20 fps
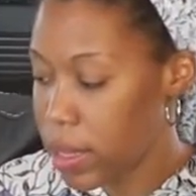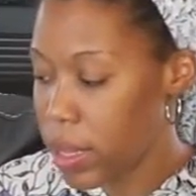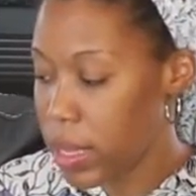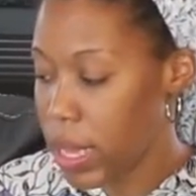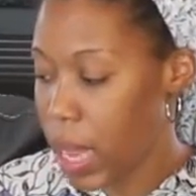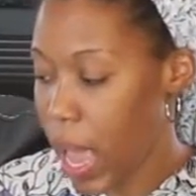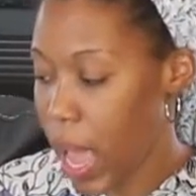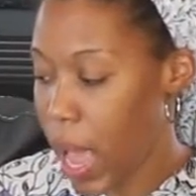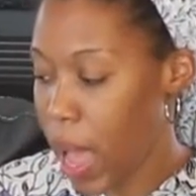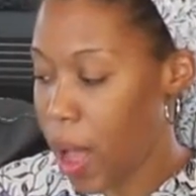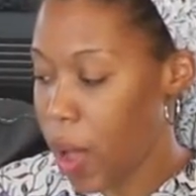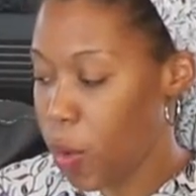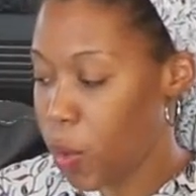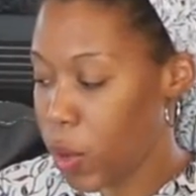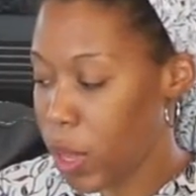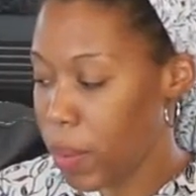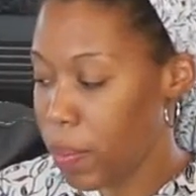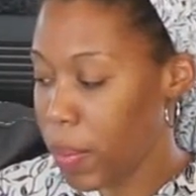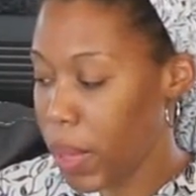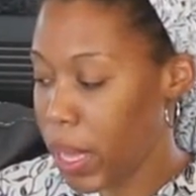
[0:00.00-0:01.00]
Now
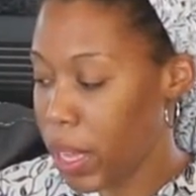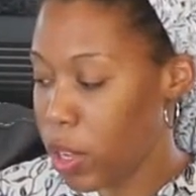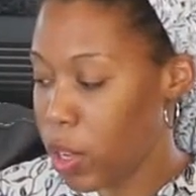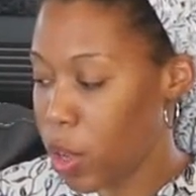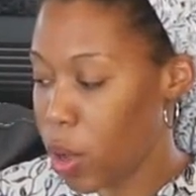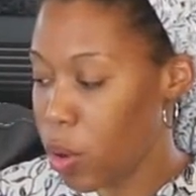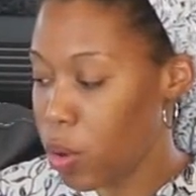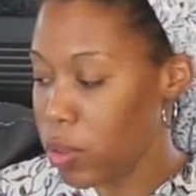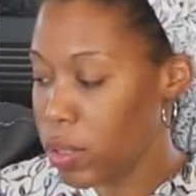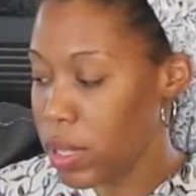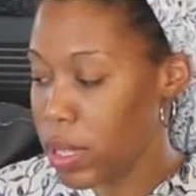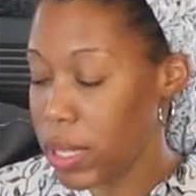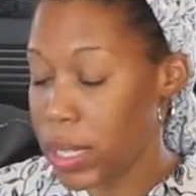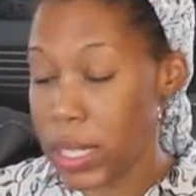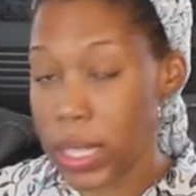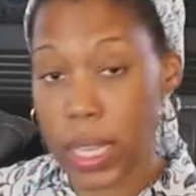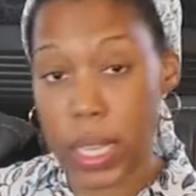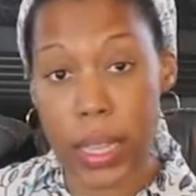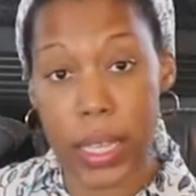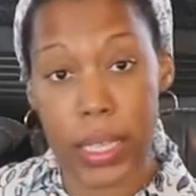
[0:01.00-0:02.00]
we may go to
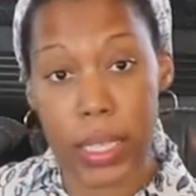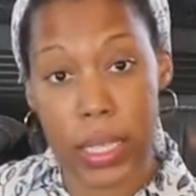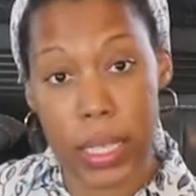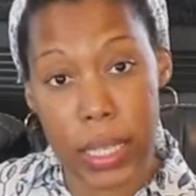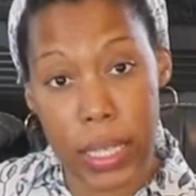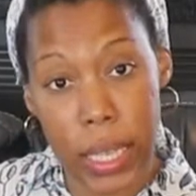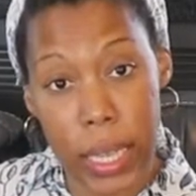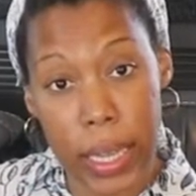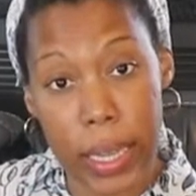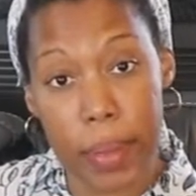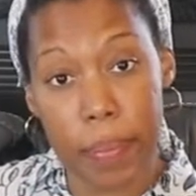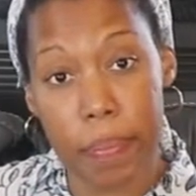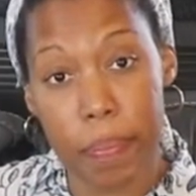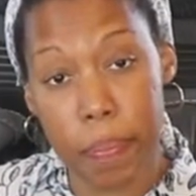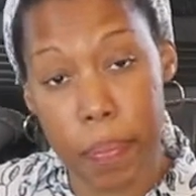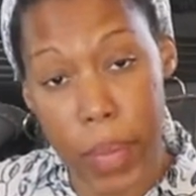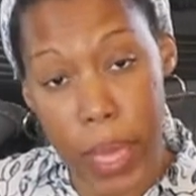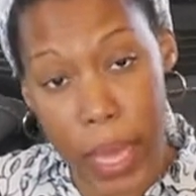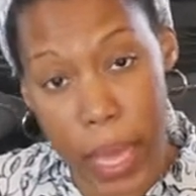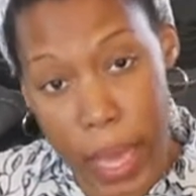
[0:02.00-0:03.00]
see the sick
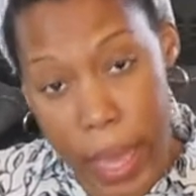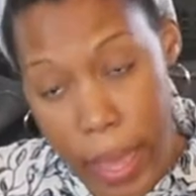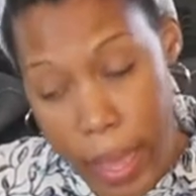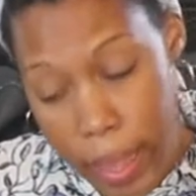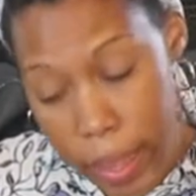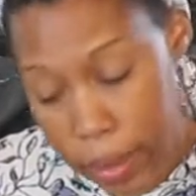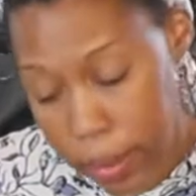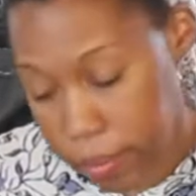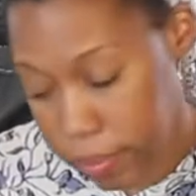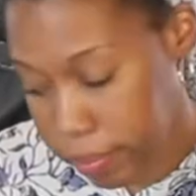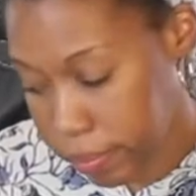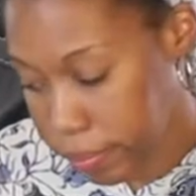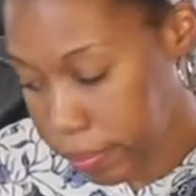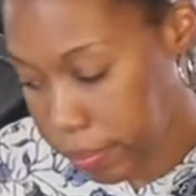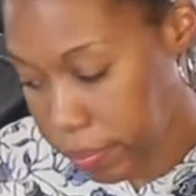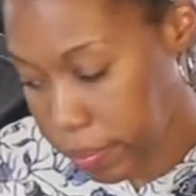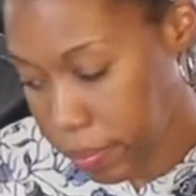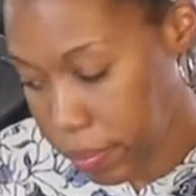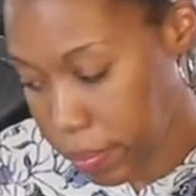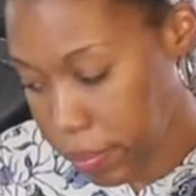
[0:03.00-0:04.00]
man.
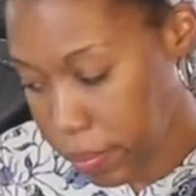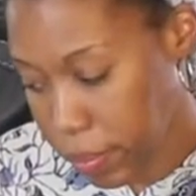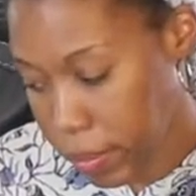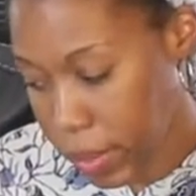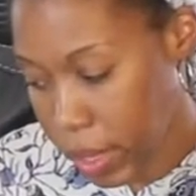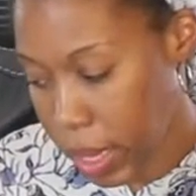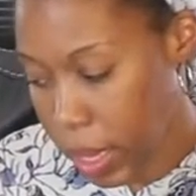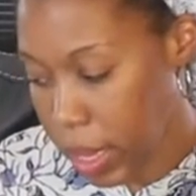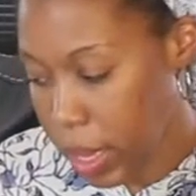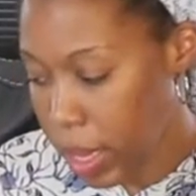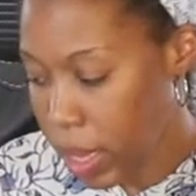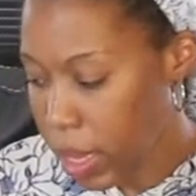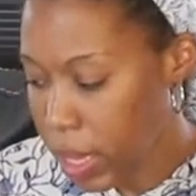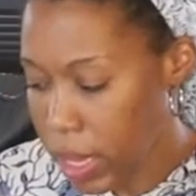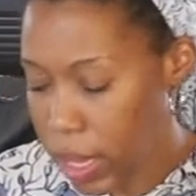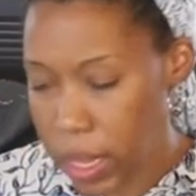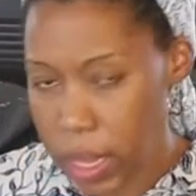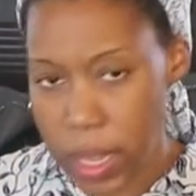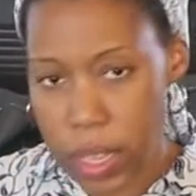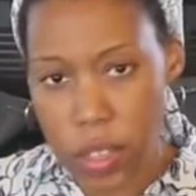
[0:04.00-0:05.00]

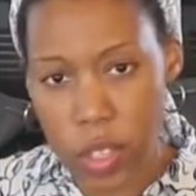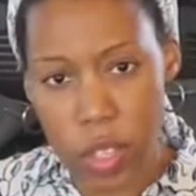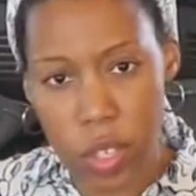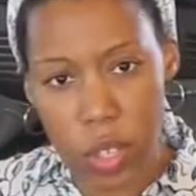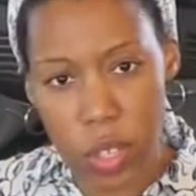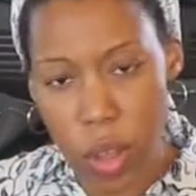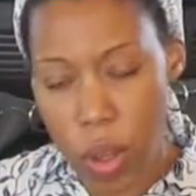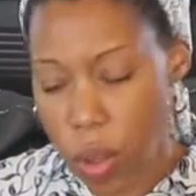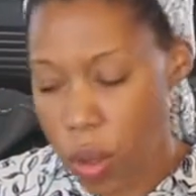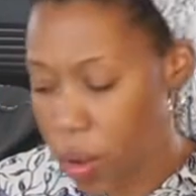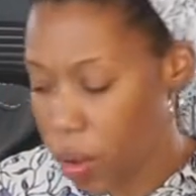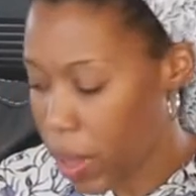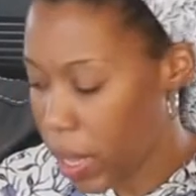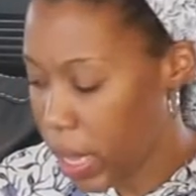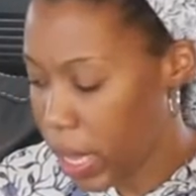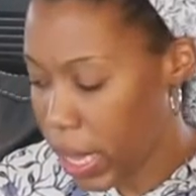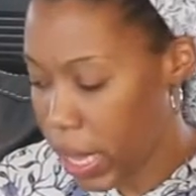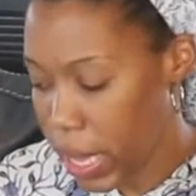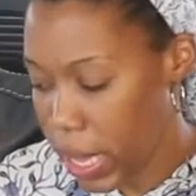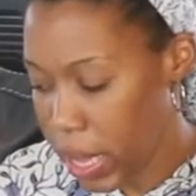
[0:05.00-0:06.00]
He is so
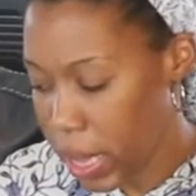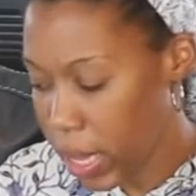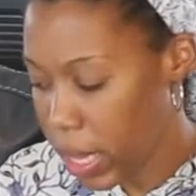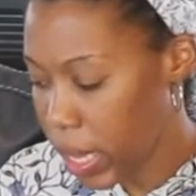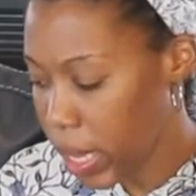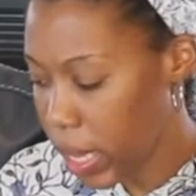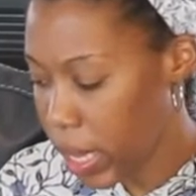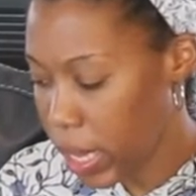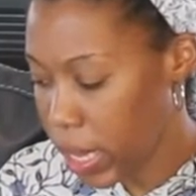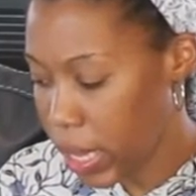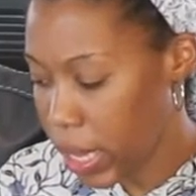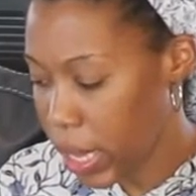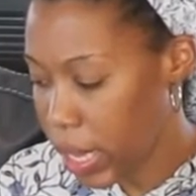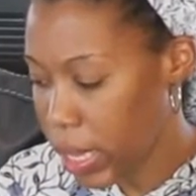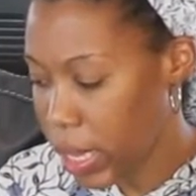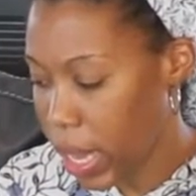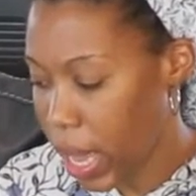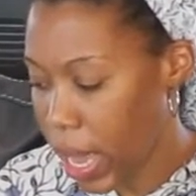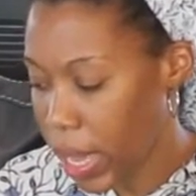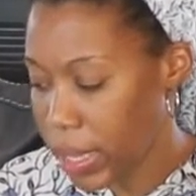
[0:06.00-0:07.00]
ill he
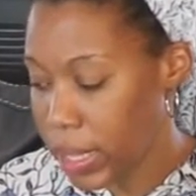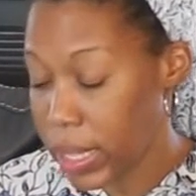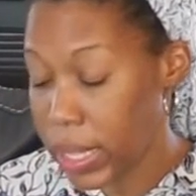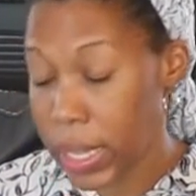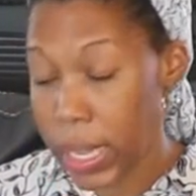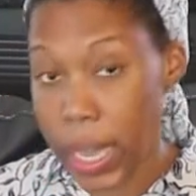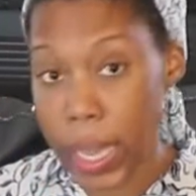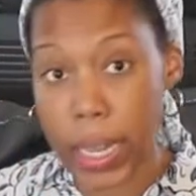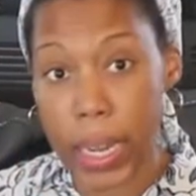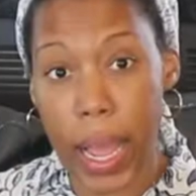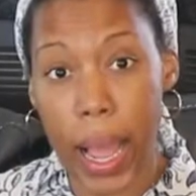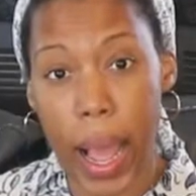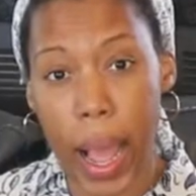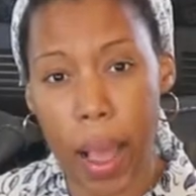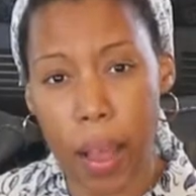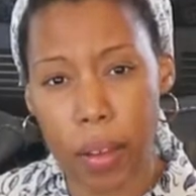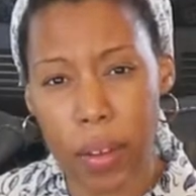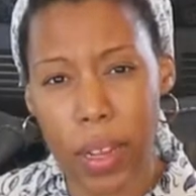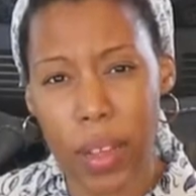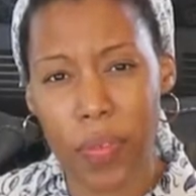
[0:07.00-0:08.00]
cannot get
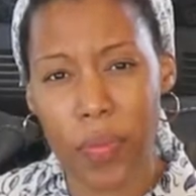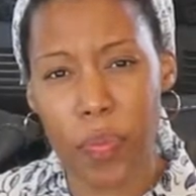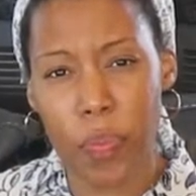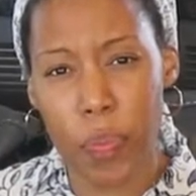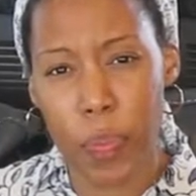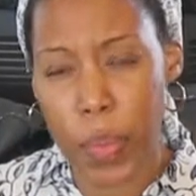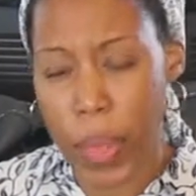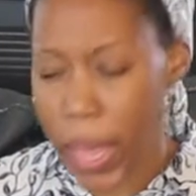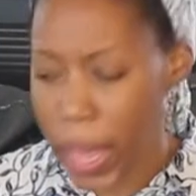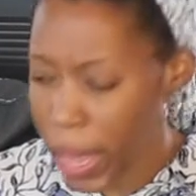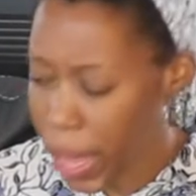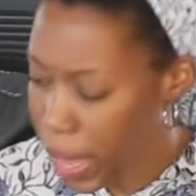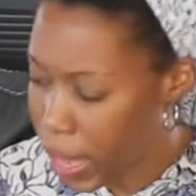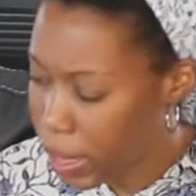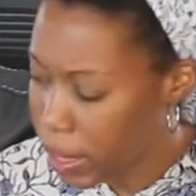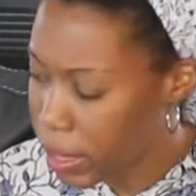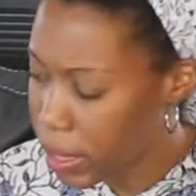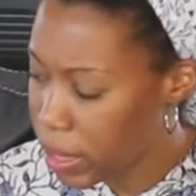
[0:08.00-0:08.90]
out of bed.